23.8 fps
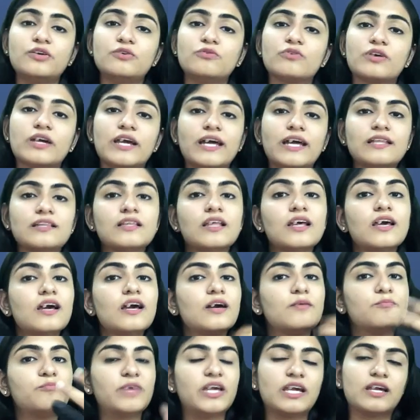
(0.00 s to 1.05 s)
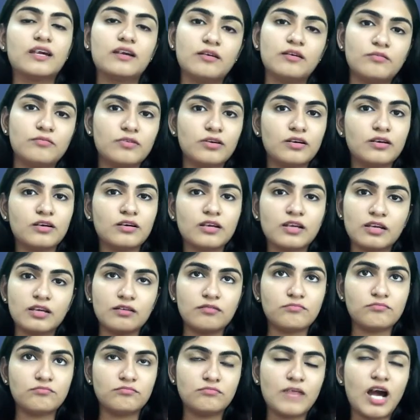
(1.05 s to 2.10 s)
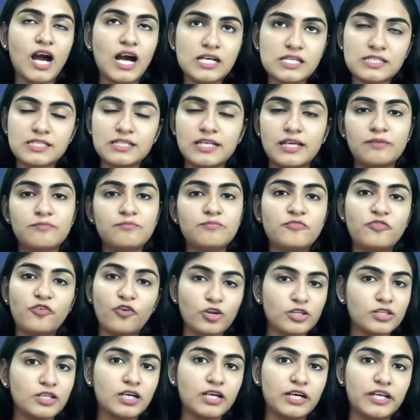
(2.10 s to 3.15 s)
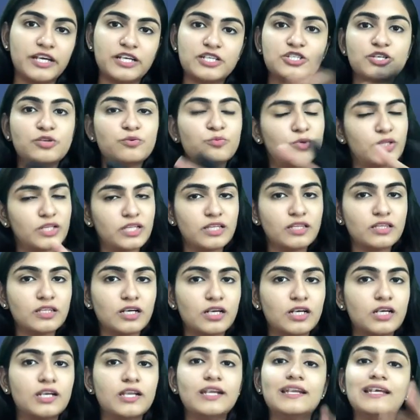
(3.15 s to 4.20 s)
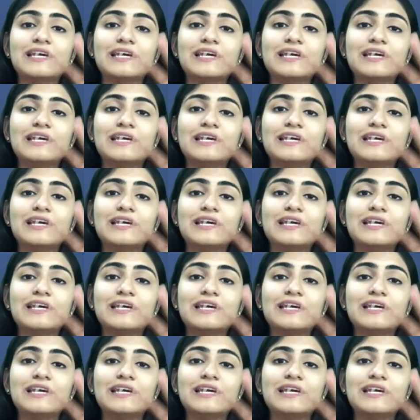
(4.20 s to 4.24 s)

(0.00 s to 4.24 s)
you can make ask them for the correction within 30